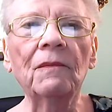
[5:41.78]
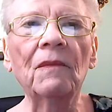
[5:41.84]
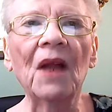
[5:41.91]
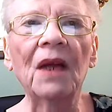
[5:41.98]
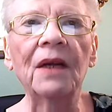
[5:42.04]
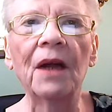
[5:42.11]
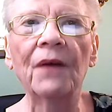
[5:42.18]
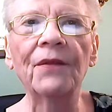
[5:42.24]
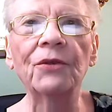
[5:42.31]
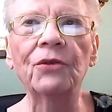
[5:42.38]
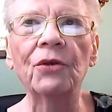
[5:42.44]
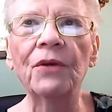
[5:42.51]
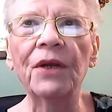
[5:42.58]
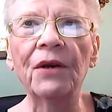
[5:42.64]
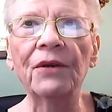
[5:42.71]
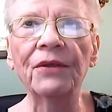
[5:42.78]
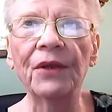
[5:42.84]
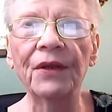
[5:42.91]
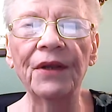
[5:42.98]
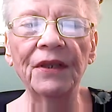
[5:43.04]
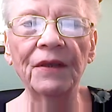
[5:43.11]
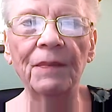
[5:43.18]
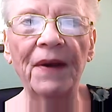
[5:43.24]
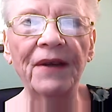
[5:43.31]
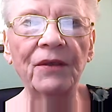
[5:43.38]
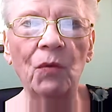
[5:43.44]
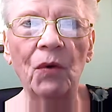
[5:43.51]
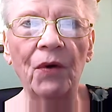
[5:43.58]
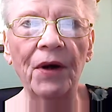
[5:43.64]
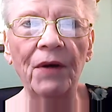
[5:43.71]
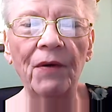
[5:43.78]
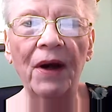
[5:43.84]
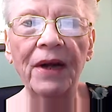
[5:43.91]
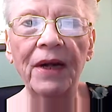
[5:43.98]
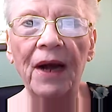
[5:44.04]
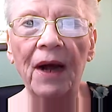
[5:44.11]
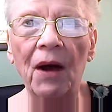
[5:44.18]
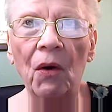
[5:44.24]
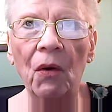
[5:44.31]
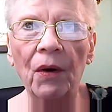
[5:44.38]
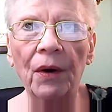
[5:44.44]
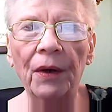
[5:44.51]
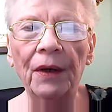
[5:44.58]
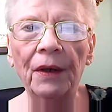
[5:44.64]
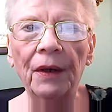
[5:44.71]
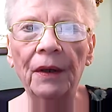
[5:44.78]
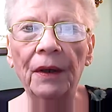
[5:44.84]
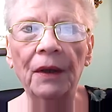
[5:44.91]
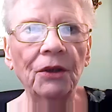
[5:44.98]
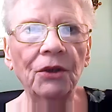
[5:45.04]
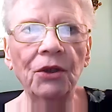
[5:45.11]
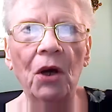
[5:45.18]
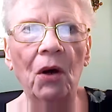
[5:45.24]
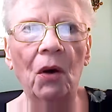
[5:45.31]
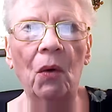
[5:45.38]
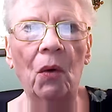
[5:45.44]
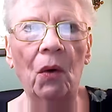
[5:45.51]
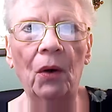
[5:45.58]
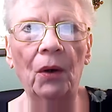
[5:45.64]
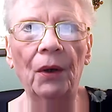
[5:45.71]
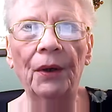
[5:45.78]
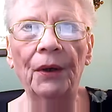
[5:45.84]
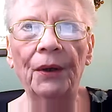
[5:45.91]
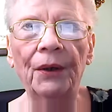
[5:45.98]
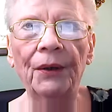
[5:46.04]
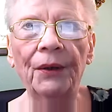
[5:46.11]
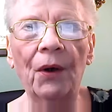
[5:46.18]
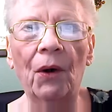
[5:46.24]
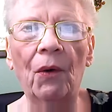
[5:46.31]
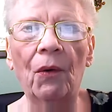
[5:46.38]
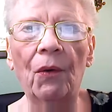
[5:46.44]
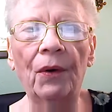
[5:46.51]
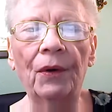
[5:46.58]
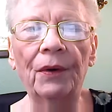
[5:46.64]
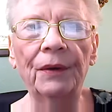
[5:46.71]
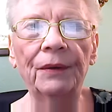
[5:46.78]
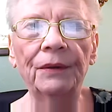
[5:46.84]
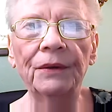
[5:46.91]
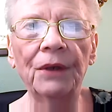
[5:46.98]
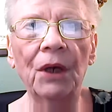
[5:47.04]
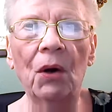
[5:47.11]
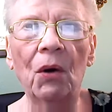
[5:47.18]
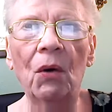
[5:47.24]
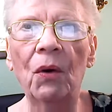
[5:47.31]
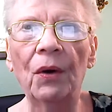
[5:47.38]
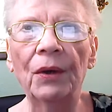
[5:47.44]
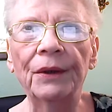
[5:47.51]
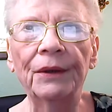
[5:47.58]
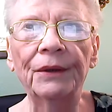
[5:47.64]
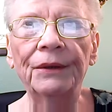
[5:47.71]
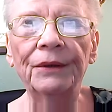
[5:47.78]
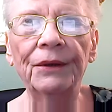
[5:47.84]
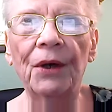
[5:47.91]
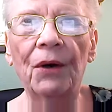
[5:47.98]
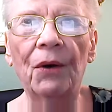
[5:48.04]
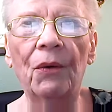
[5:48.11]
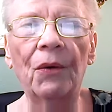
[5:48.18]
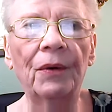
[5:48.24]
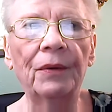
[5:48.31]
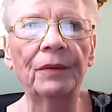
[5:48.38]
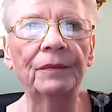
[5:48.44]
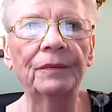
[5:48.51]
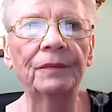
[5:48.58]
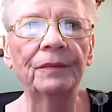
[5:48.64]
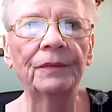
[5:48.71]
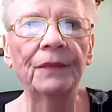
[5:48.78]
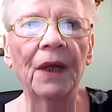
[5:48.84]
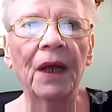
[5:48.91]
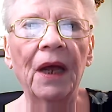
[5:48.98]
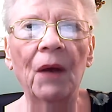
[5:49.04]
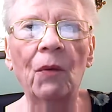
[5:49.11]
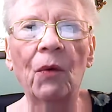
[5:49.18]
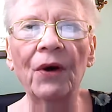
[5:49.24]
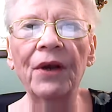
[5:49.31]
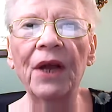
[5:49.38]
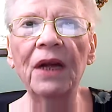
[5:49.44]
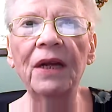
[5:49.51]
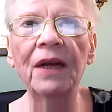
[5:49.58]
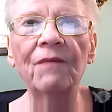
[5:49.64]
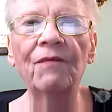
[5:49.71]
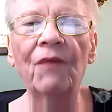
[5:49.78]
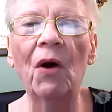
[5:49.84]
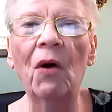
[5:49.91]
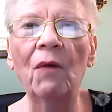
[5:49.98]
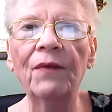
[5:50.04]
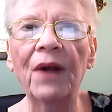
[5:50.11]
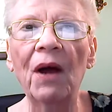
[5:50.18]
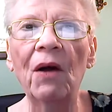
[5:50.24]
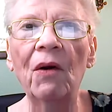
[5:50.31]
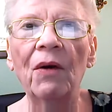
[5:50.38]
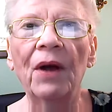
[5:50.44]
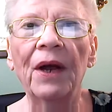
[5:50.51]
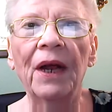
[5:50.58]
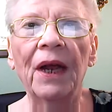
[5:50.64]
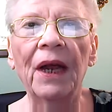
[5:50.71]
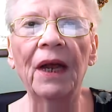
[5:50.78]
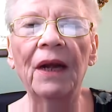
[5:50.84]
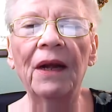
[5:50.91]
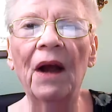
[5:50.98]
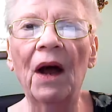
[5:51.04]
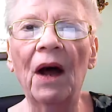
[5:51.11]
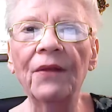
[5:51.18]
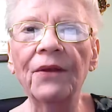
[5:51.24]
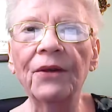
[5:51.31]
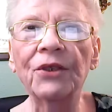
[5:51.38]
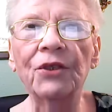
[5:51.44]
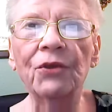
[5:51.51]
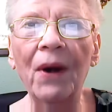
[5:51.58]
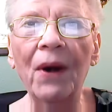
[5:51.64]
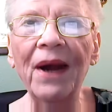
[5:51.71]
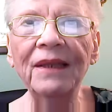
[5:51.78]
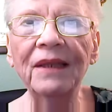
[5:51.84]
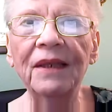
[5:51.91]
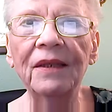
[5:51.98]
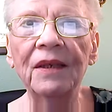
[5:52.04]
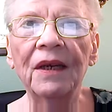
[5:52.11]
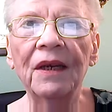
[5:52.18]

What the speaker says: Another 2 years of this mess we're in right now? No. No. No. No. And we're getting involved now in others' threats